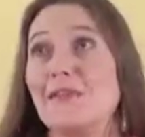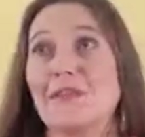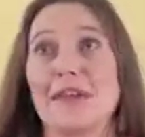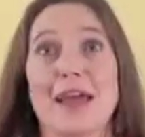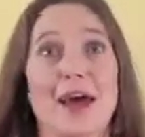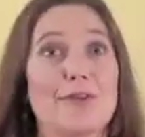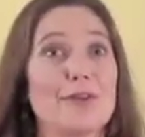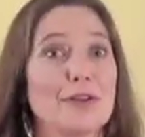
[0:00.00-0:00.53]
even
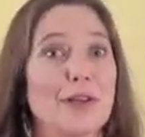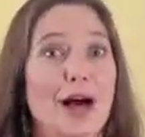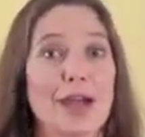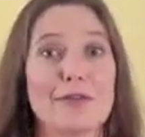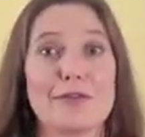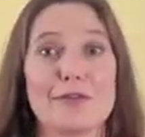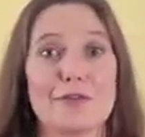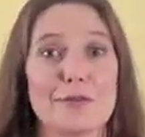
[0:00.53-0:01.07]
have a
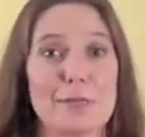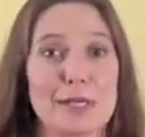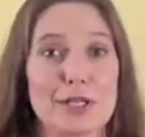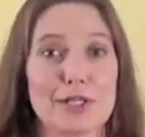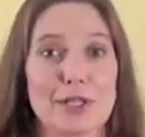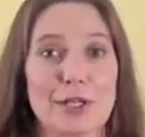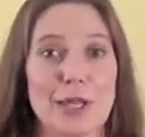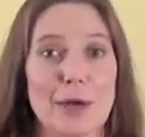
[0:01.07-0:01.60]
lot of
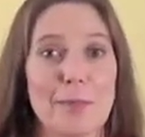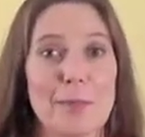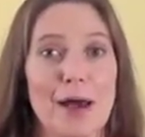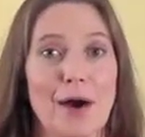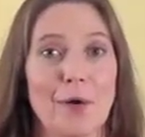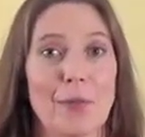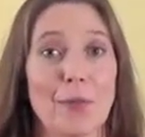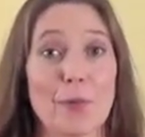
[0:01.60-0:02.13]
information
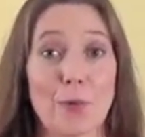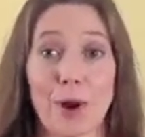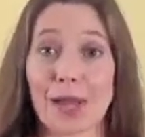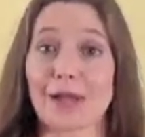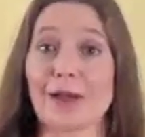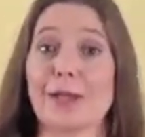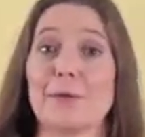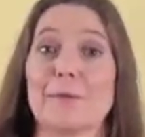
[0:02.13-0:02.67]
about the
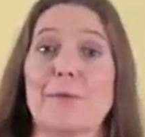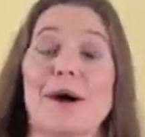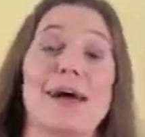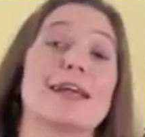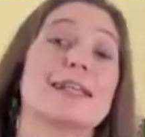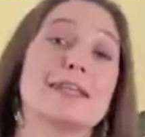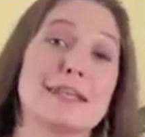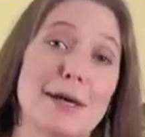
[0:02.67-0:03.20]
right kind of
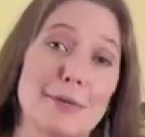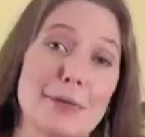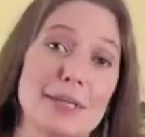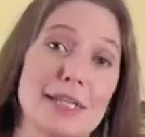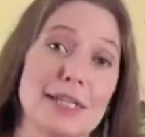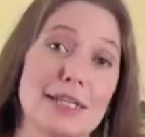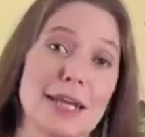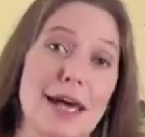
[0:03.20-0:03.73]
mindset we
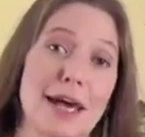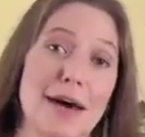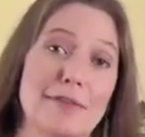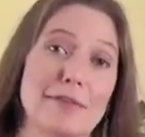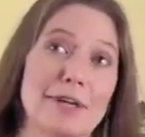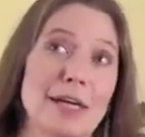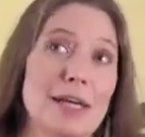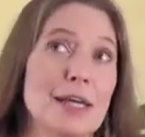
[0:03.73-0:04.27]
need to have.
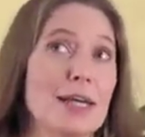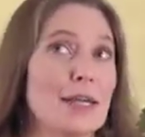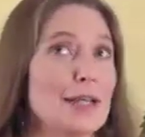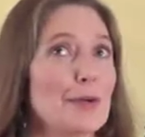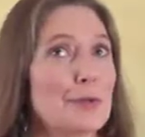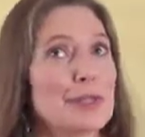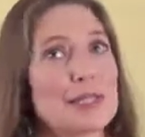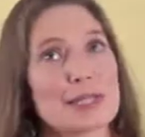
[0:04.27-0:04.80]

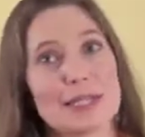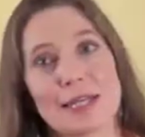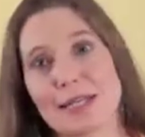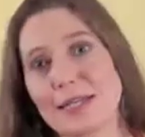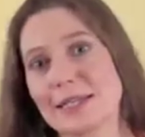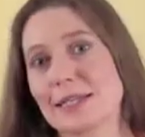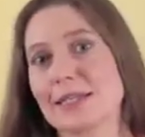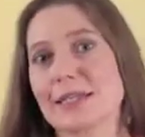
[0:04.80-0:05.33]
We
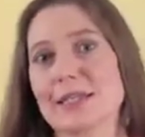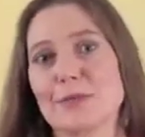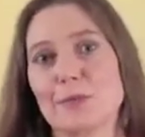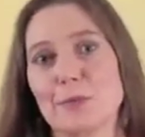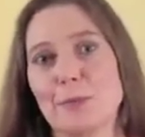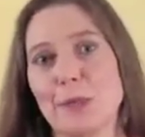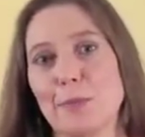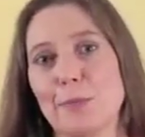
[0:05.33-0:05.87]
study
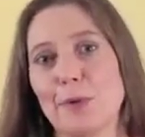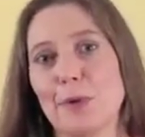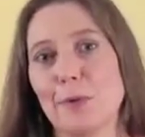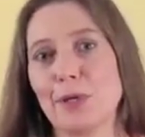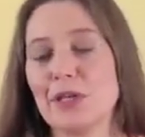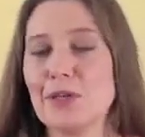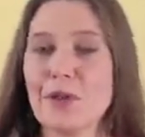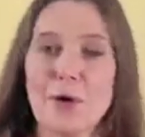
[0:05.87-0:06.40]
successful people.
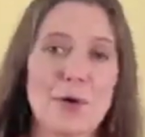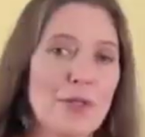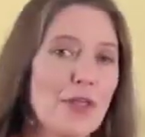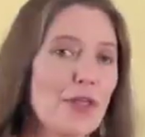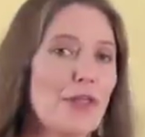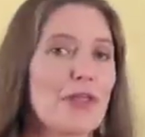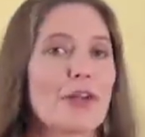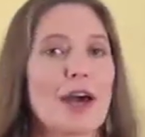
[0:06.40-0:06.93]
We know
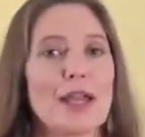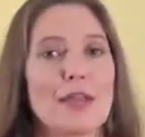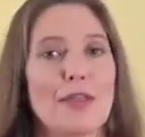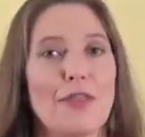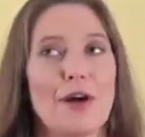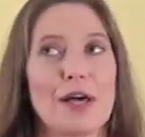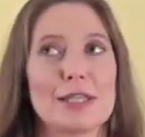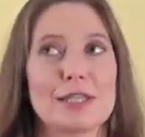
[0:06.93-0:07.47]
the kind
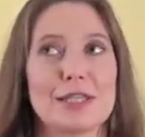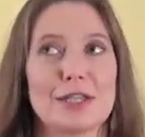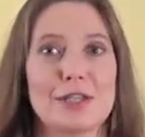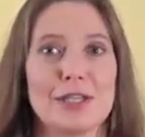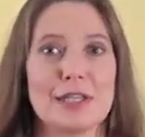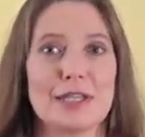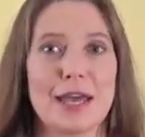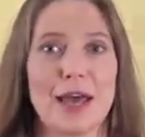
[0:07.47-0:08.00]
of thoughts that you
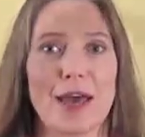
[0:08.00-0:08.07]
need to